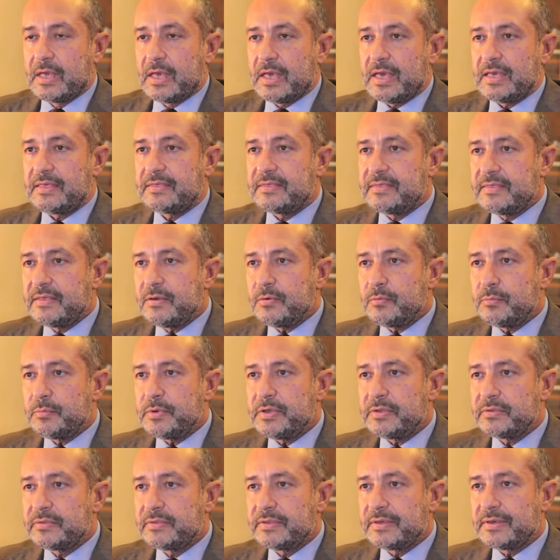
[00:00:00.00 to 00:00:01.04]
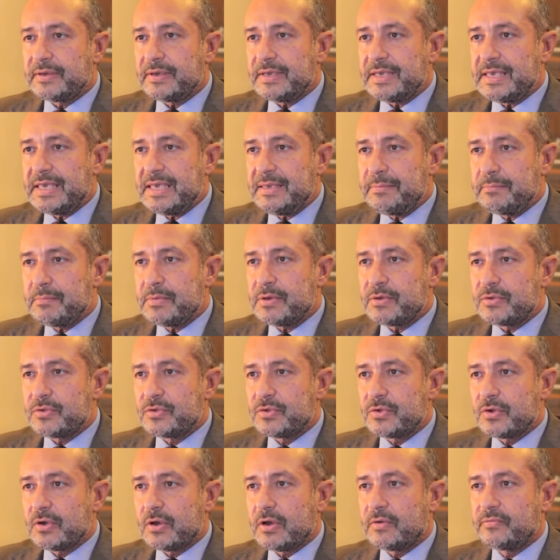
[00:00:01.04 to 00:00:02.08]
Assuming the
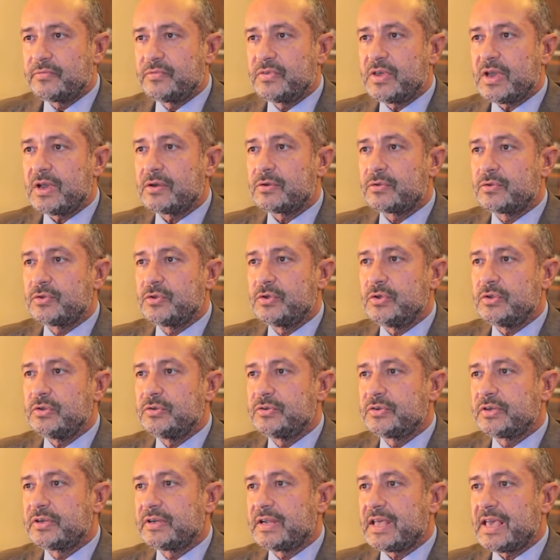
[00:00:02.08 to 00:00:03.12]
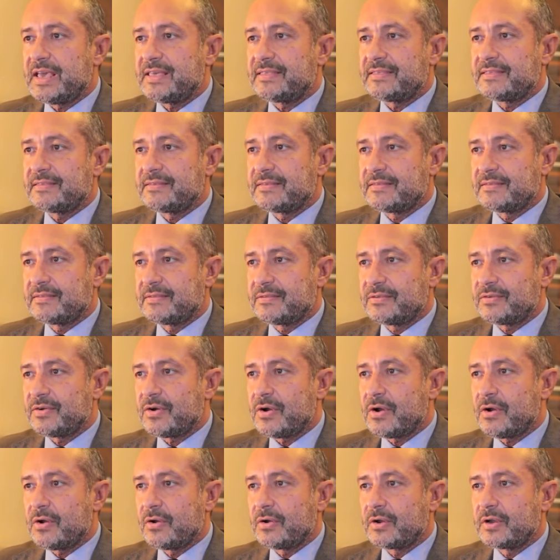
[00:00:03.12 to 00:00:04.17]
image of young children as
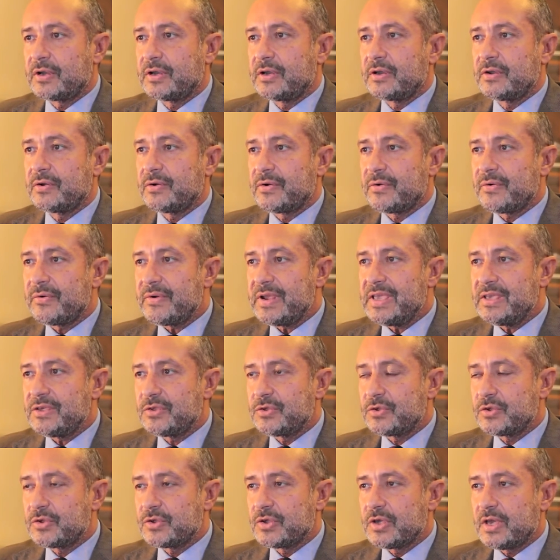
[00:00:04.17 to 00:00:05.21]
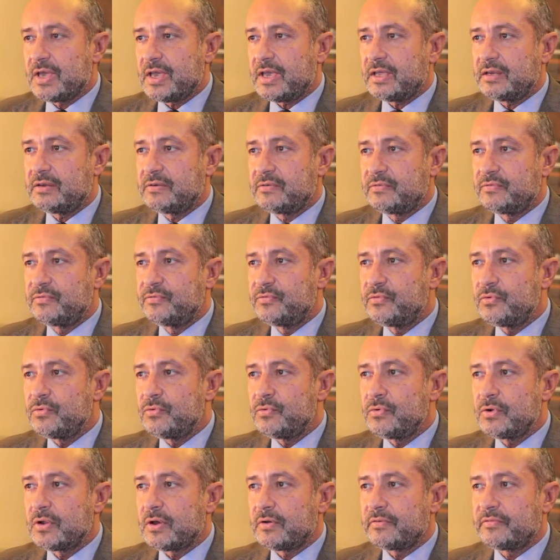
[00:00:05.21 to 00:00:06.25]
strong, rich, and
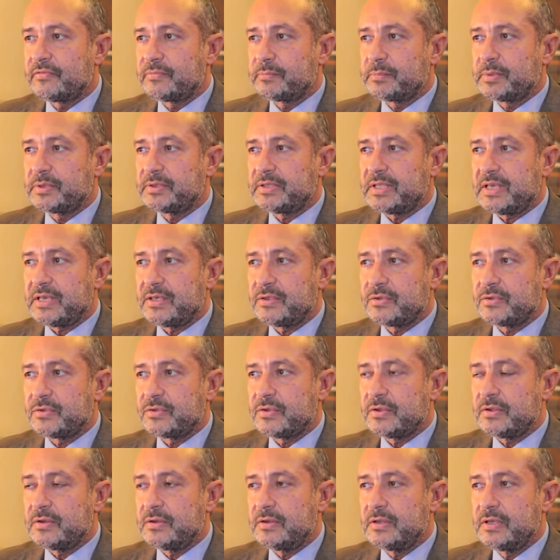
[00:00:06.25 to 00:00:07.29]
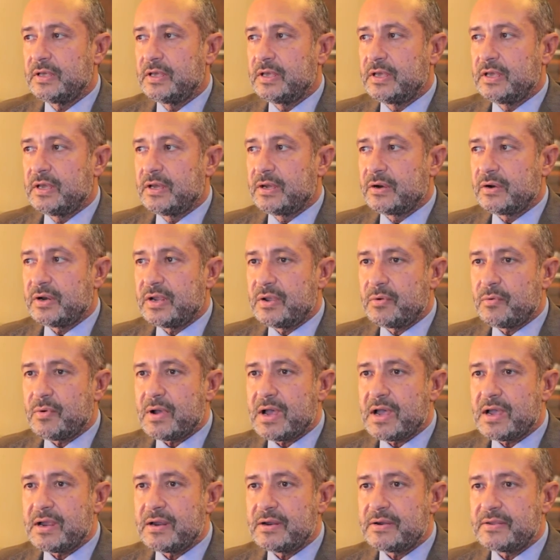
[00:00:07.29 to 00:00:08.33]
full of potential
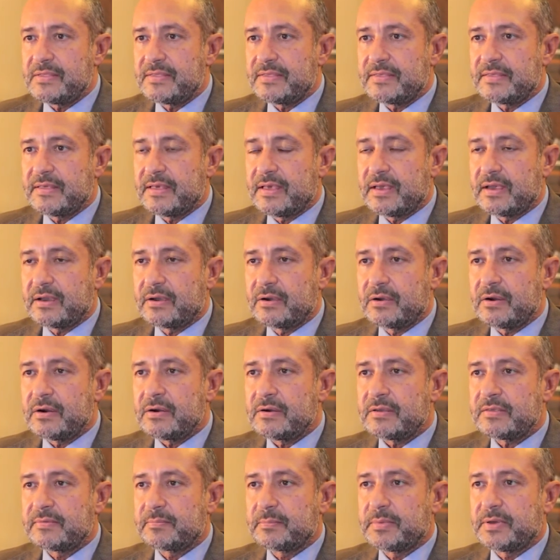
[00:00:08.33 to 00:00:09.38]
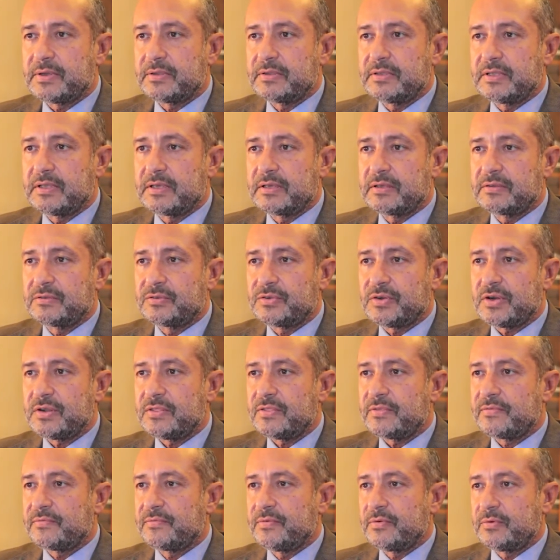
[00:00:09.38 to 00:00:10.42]
requires a corresponding
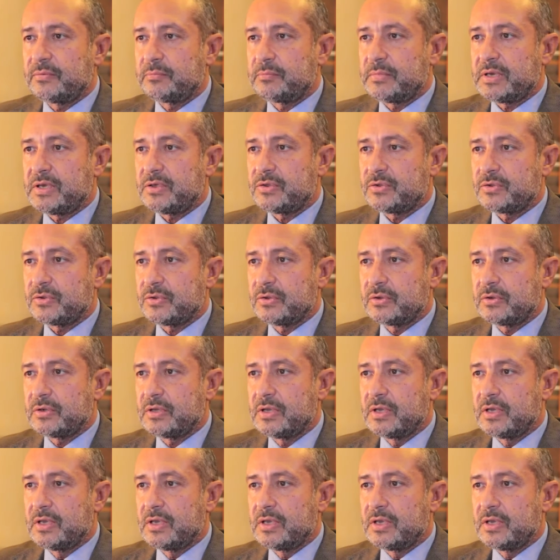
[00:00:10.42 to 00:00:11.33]
transformation